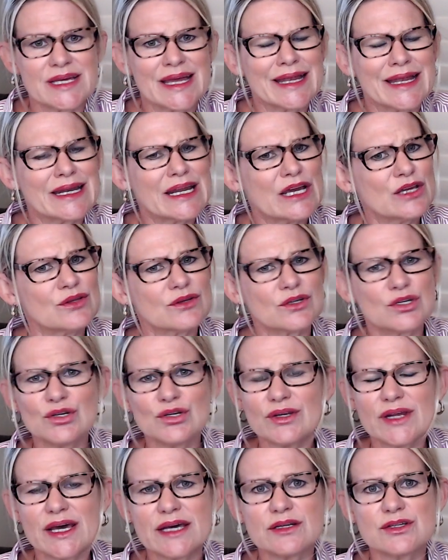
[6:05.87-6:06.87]
Now, good
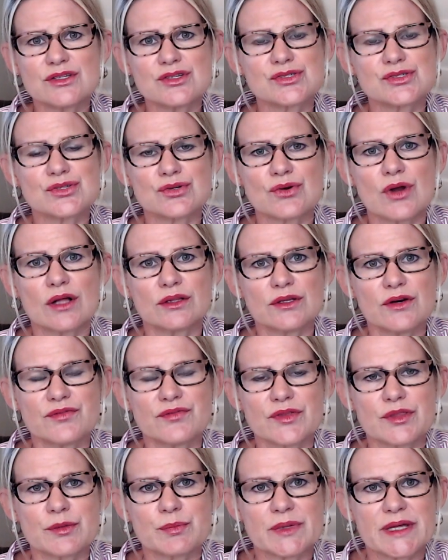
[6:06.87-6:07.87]
editors are all over
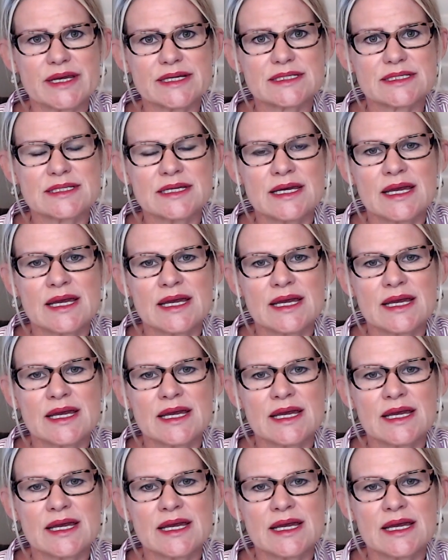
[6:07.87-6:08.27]
the place.